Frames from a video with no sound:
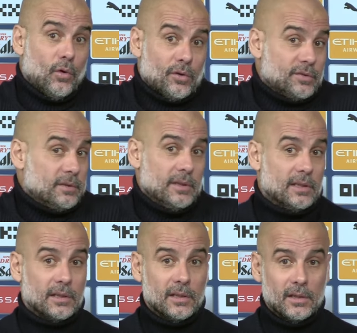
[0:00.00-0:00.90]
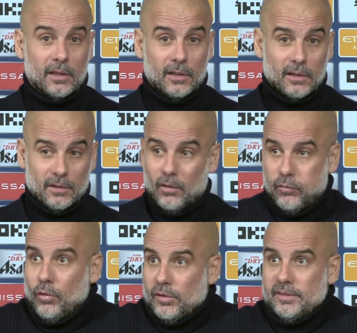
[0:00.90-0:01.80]
course.
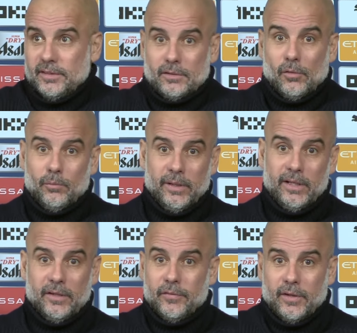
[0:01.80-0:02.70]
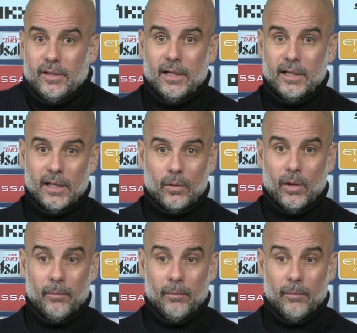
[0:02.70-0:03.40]
Of course, it's completely different than the other one.